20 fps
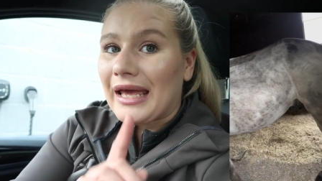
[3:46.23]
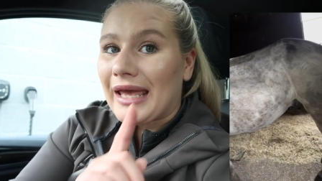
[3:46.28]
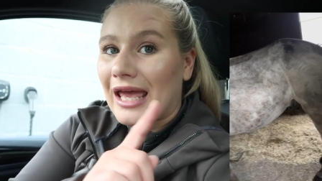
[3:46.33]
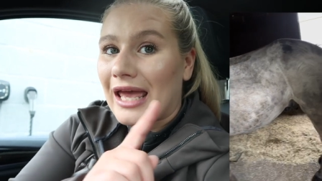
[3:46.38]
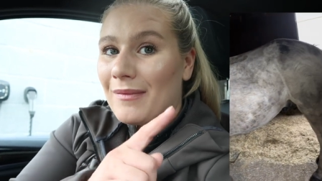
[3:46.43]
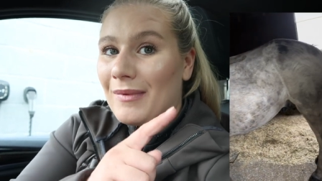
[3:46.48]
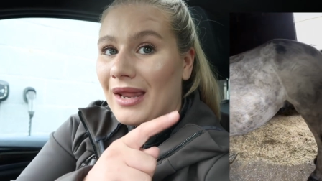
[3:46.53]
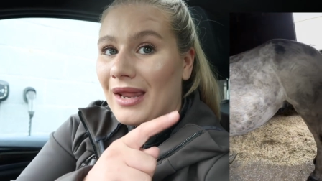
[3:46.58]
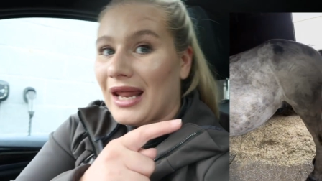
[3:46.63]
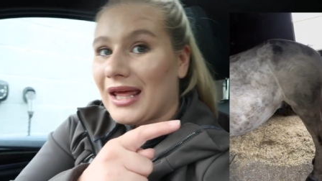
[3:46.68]

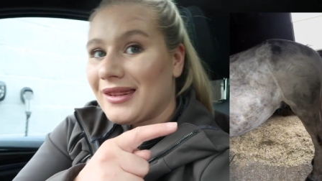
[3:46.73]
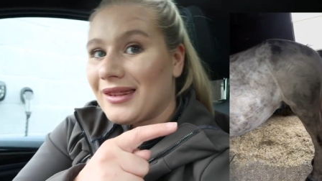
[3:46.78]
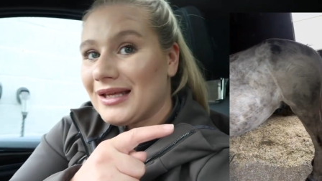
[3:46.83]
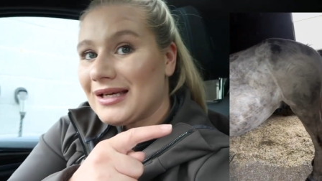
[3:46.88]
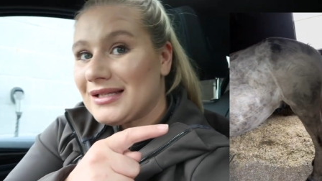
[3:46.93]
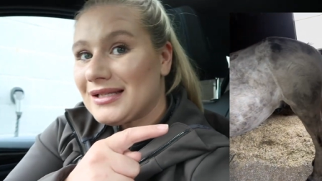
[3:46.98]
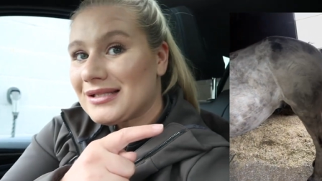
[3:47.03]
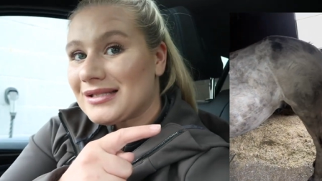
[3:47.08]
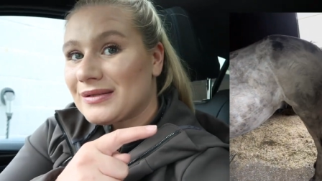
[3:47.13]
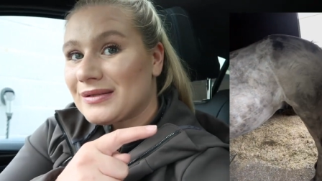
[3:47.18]
came in like
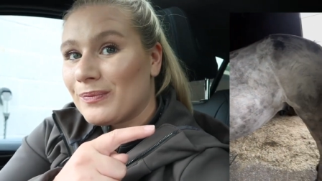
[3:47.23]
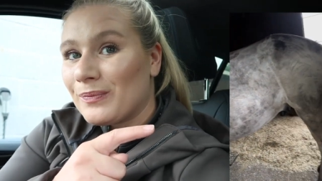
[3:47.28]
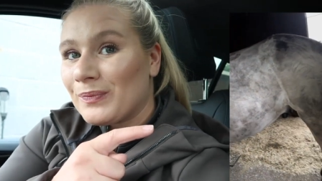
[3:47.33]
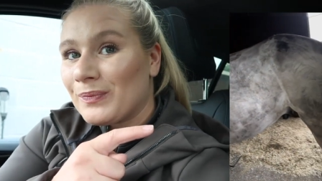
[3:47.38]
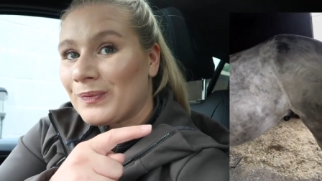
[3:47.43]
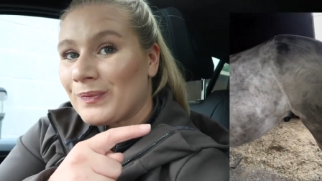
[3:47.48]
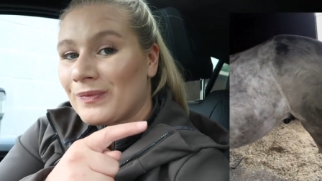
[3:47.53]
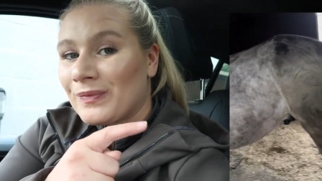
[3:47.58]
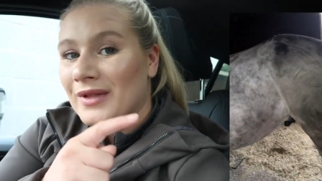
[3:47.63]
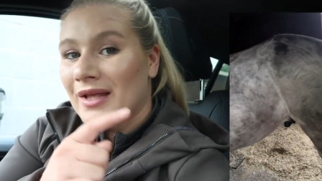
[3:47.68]
this.
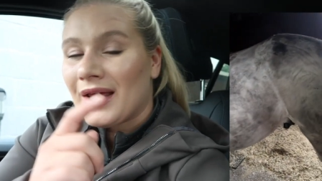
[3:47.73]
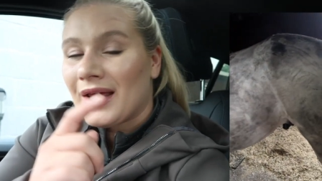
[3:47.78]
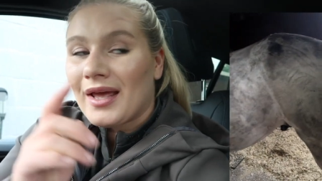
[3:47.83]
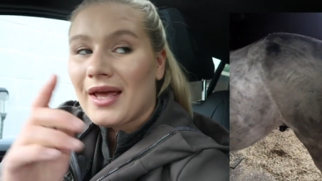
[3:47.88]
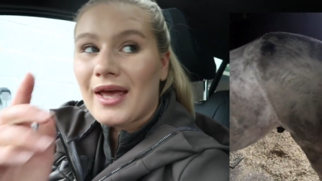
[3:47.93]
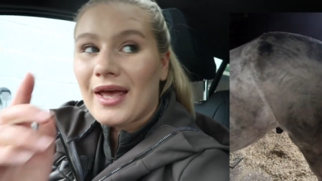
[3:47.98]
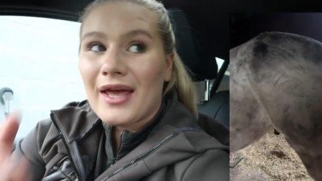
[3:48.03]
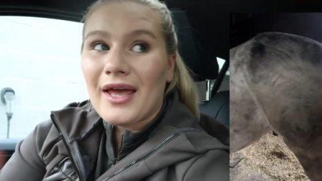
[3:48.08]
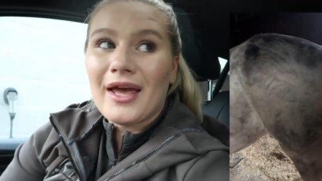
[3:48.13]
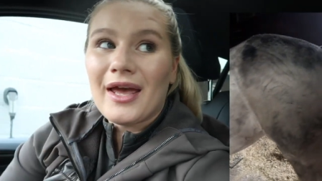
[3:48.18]

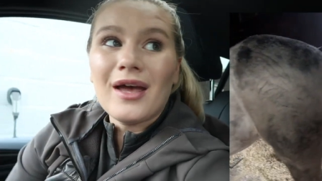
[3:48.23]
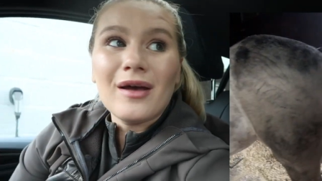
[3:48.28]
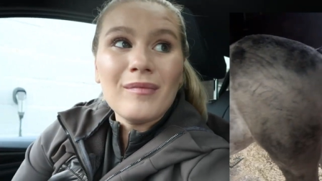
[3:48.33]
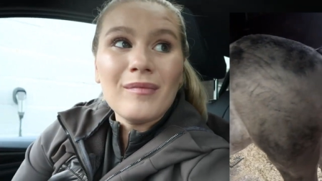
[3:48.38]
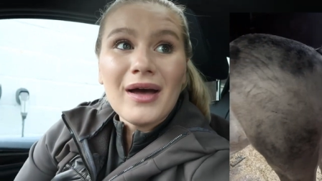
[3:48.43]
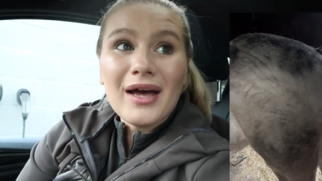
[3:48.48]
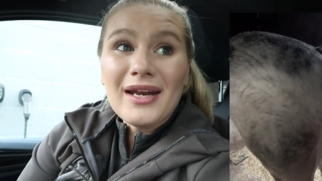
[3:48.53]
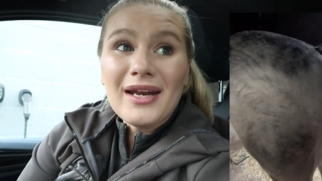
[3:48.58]
Um,